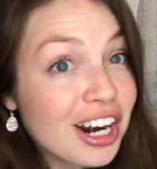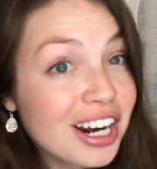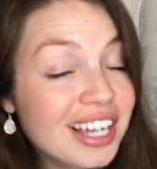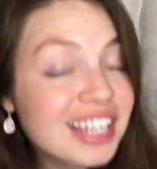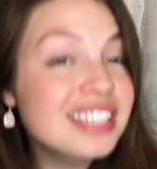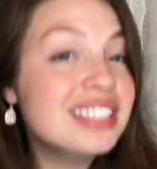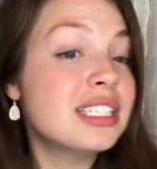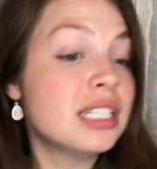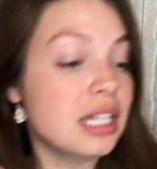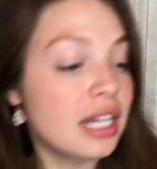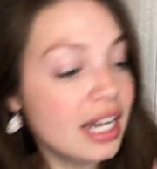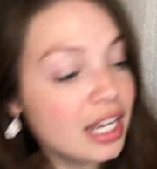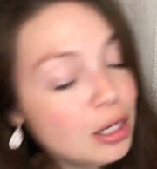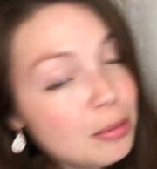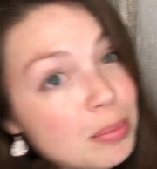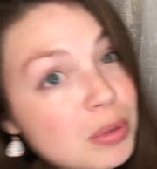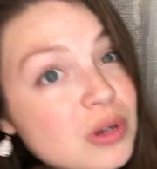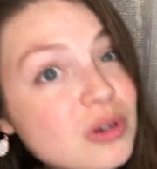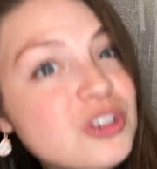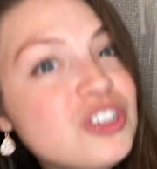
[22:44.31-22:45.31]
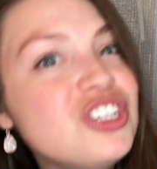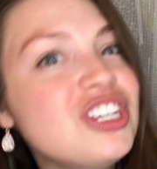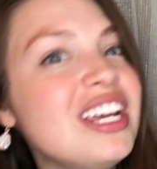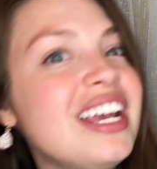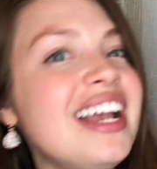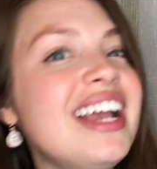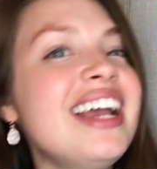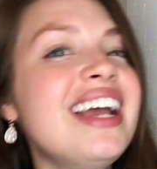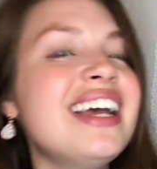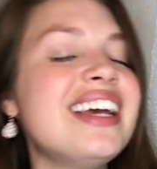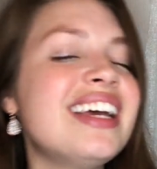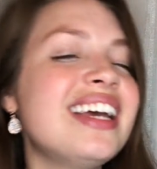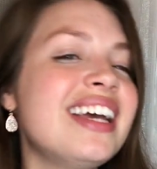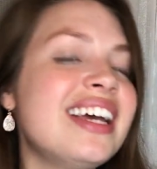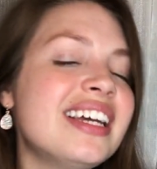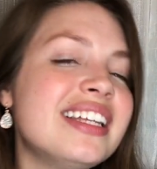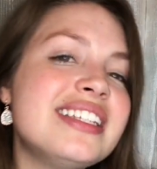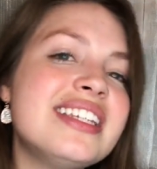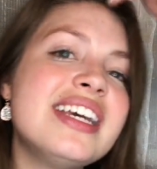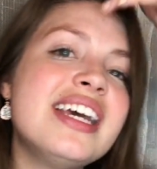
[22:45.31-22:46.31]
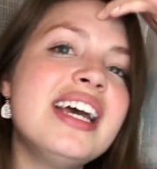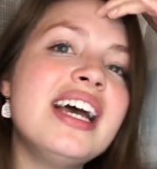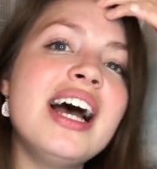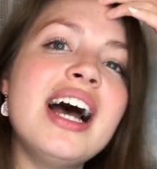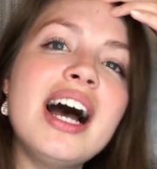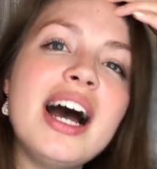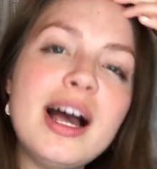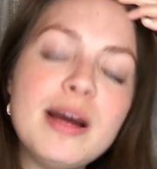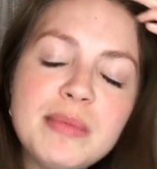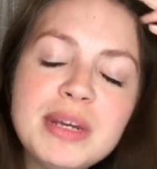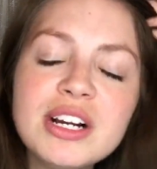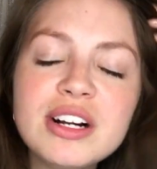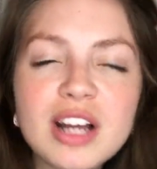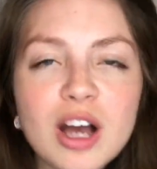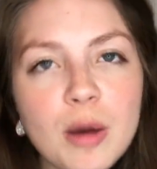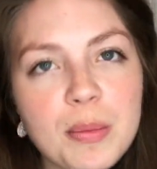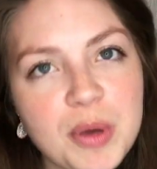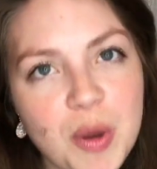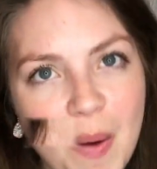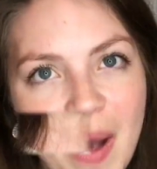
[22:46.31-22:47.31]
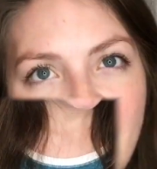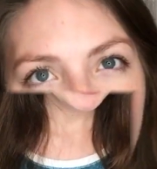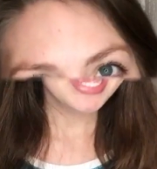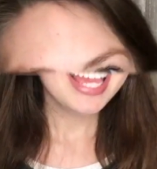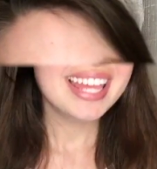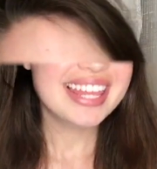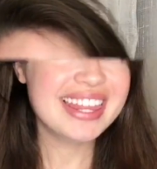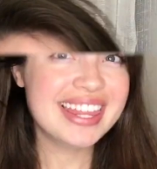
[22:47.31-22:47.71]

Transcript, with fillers: It's kind of bougie, and I'm here to help you out.